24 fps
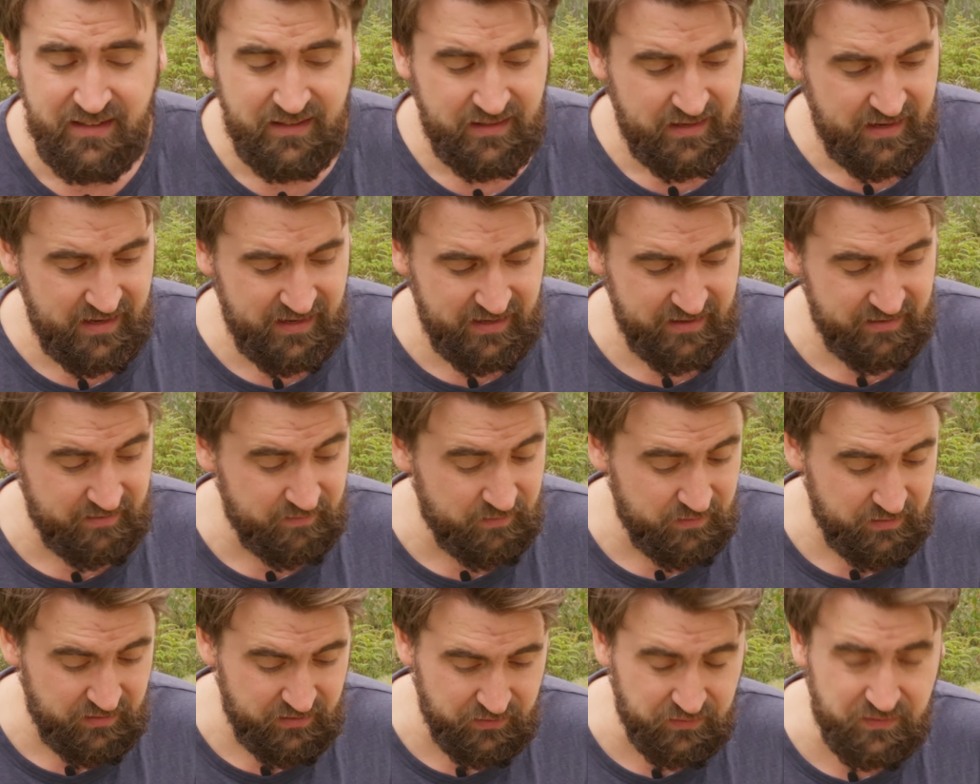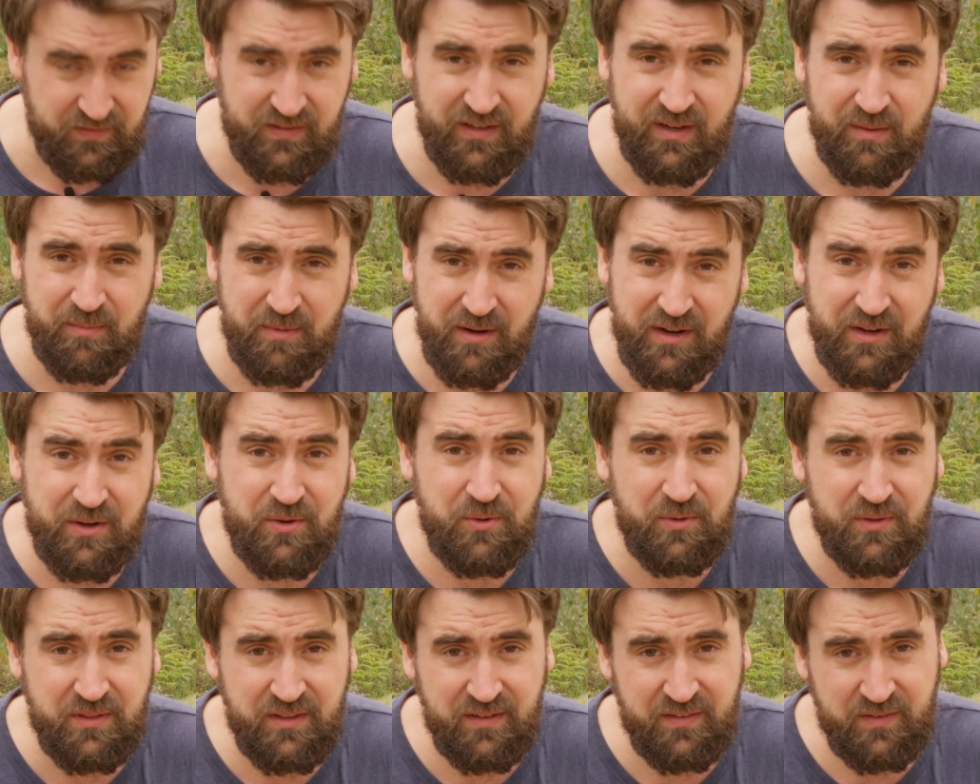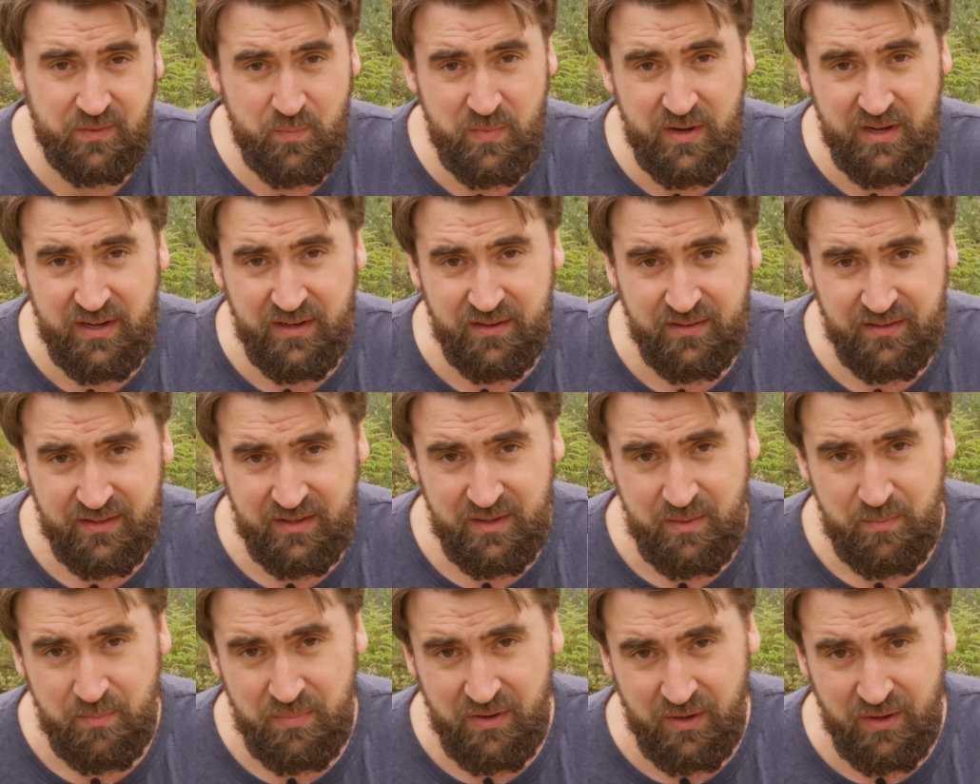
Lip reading: And you'll see I'm going to cook this immediately,